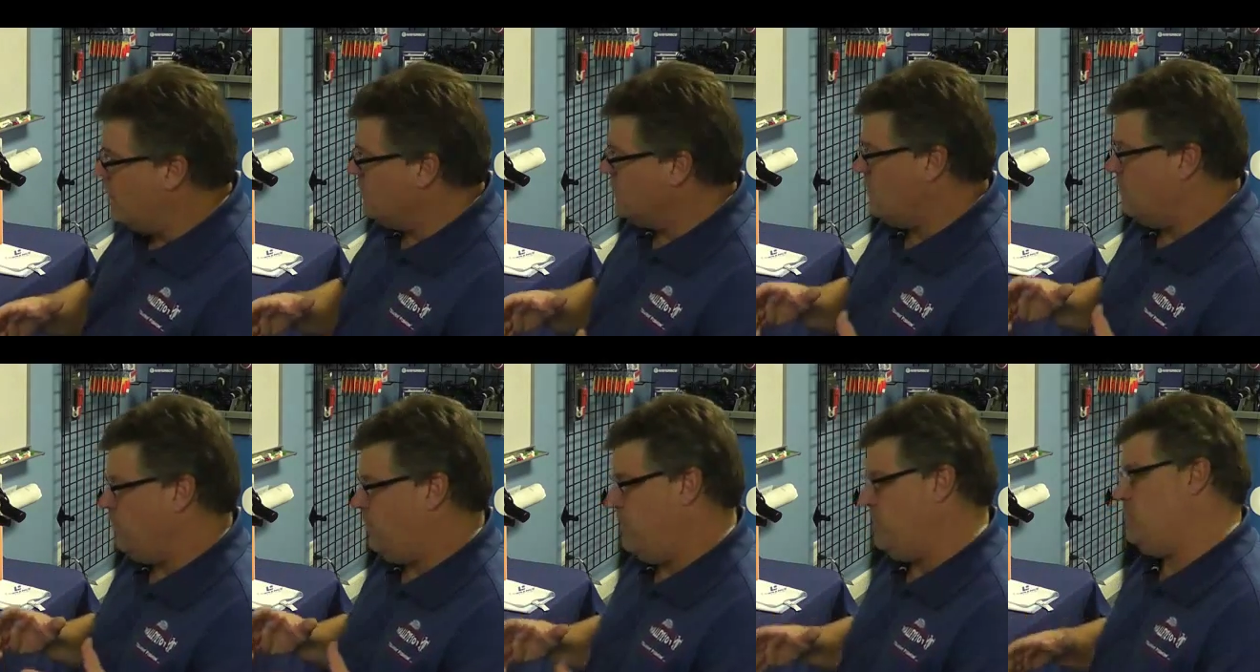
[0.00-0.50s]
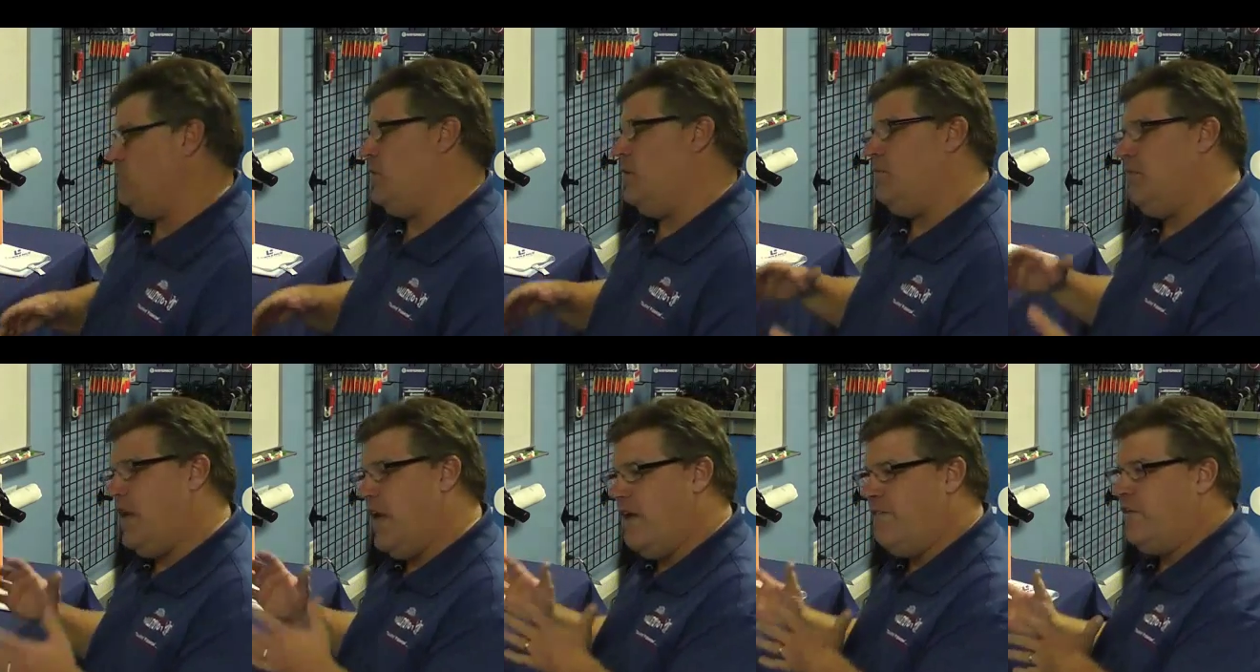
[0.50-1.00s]
Some places when
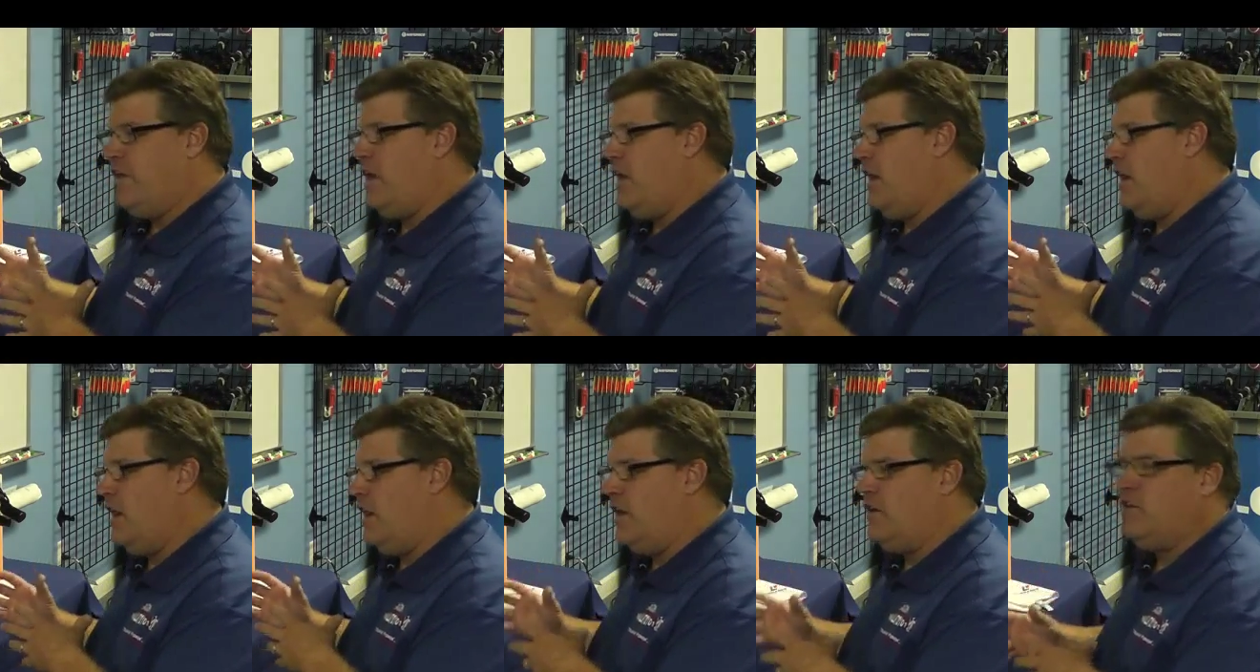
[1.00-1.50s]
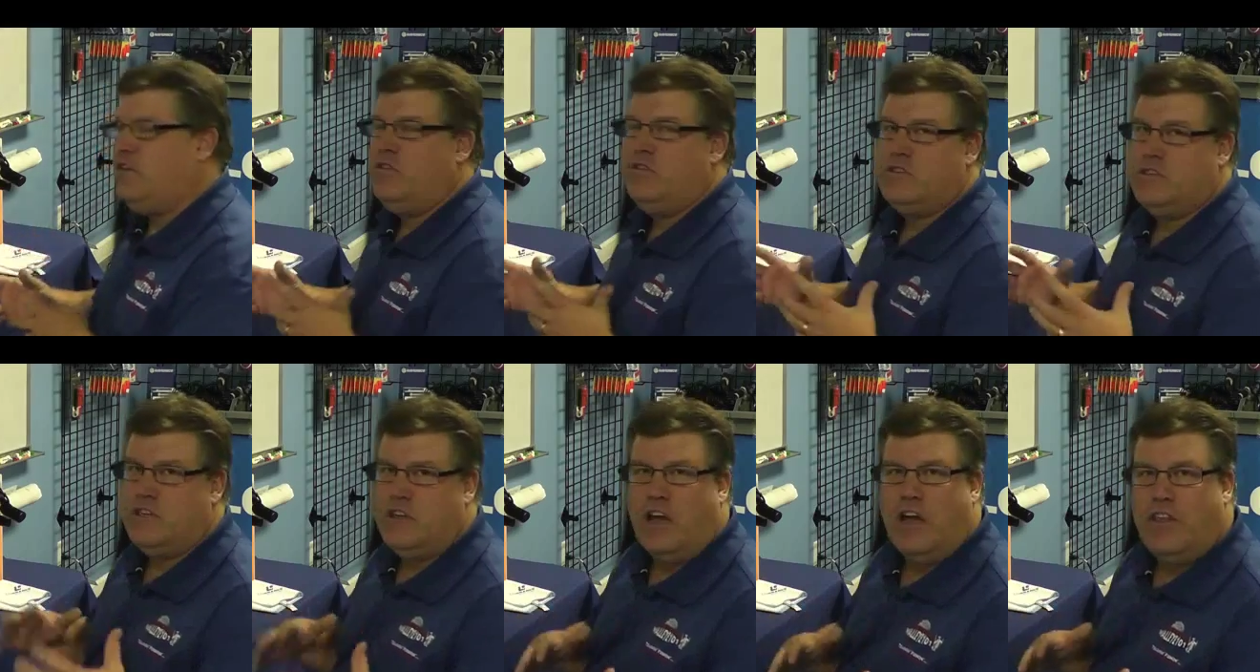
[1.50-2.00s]
I'm navigating, I like to
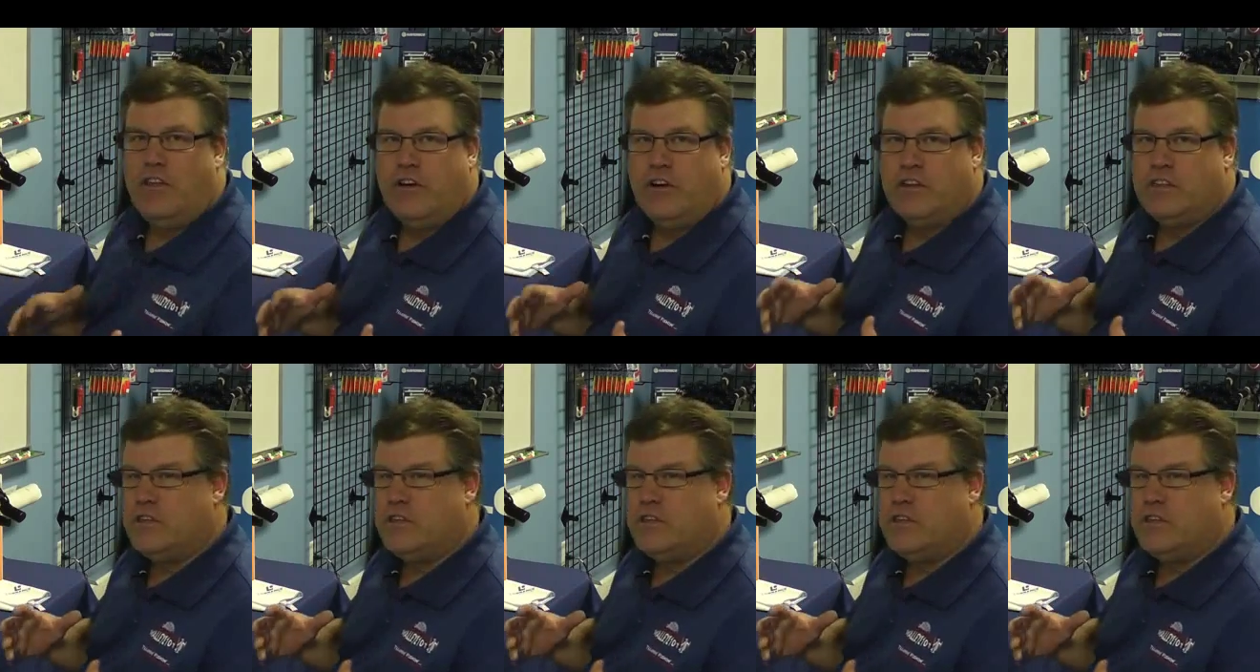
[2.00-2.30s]
use the other.